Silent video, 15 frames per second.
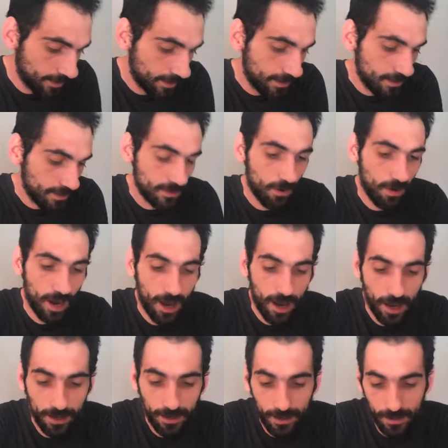So
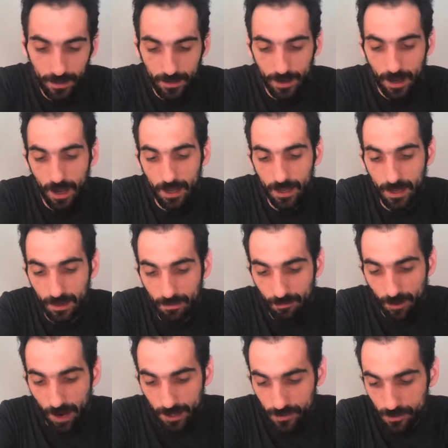I
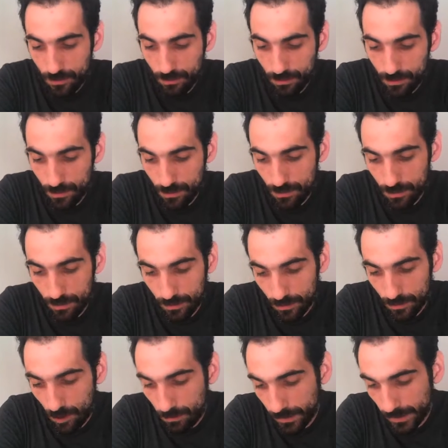invite you to
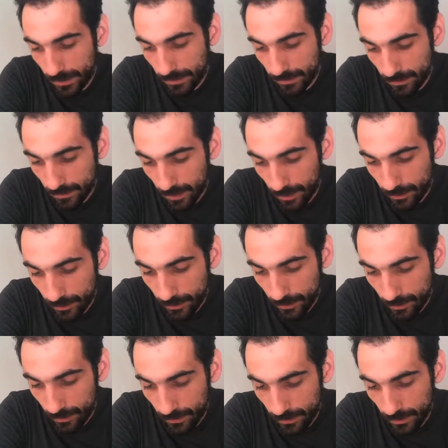open a discussion
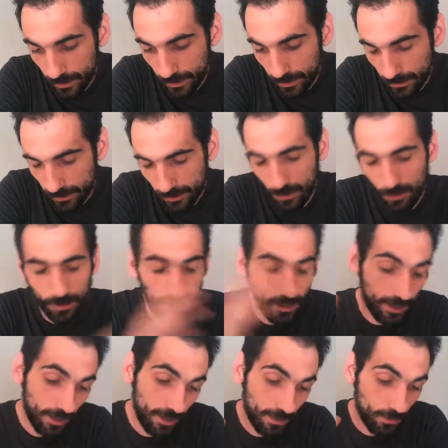on the. So
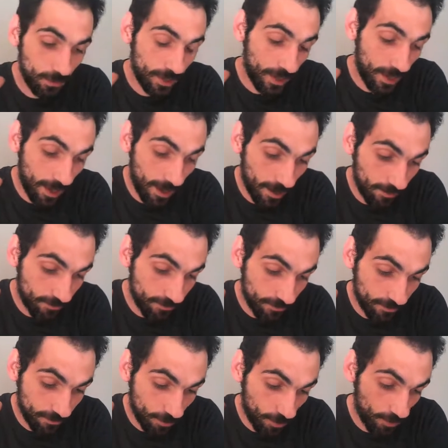we
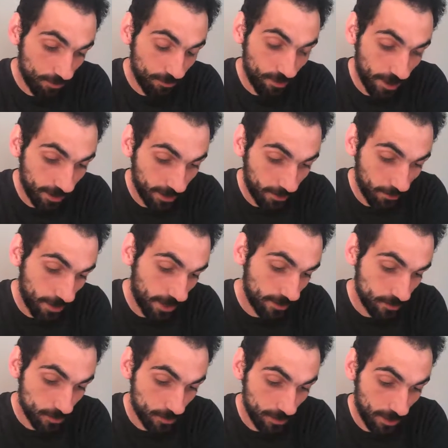finally
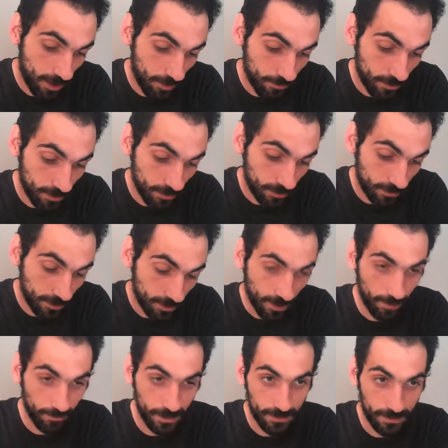managed to enable
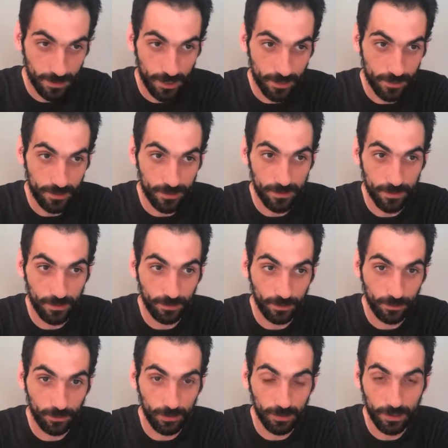GitHub discussions on the
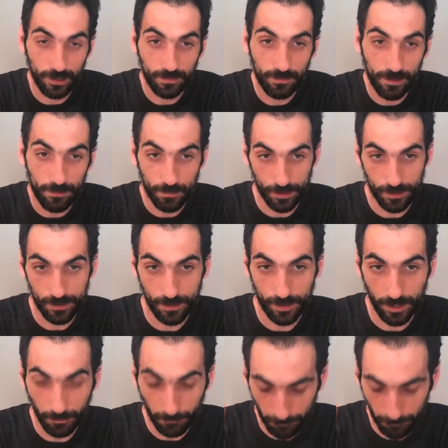Toolkit repository.